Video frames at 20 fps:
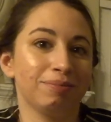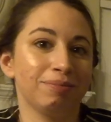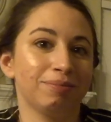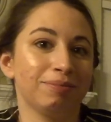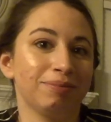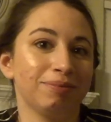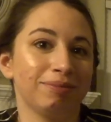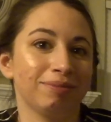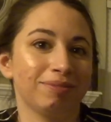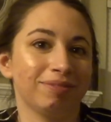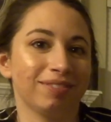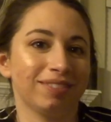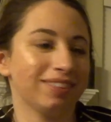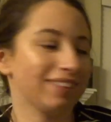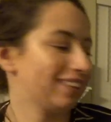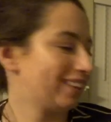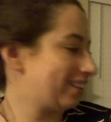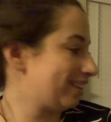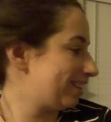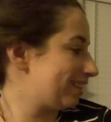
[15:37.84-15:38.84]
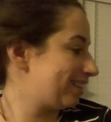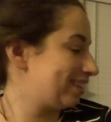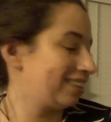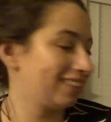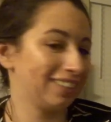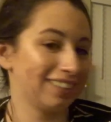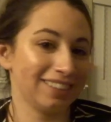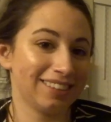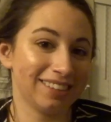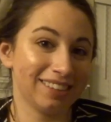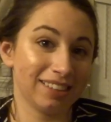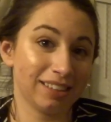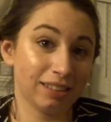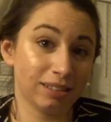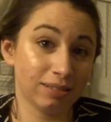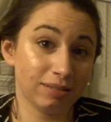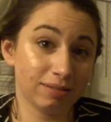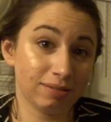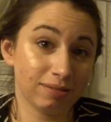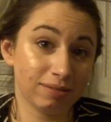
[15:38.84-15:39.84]
Yeah, and there's another
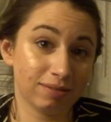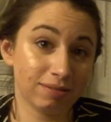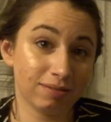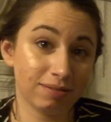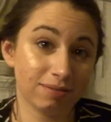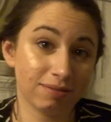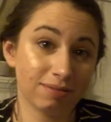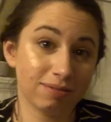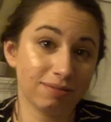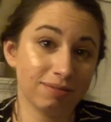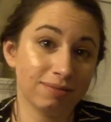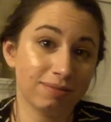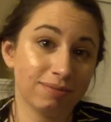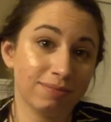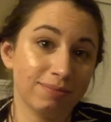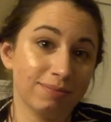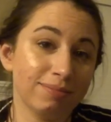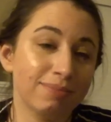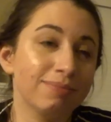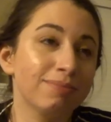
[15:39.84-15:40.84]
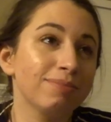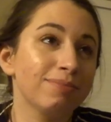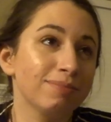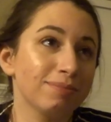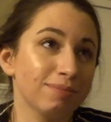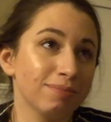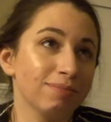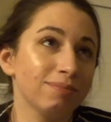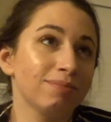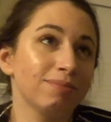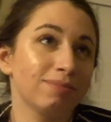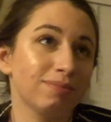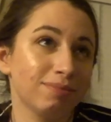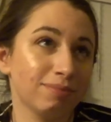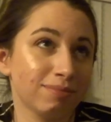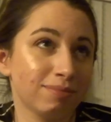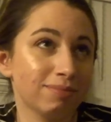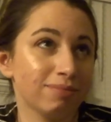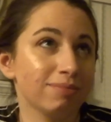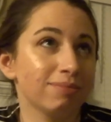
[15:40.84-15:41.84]
bench that I want to get from
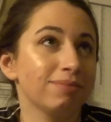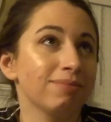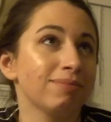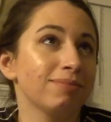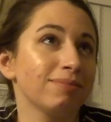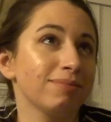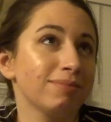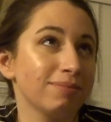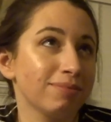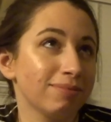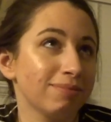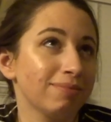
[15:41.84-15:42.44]
Walmart.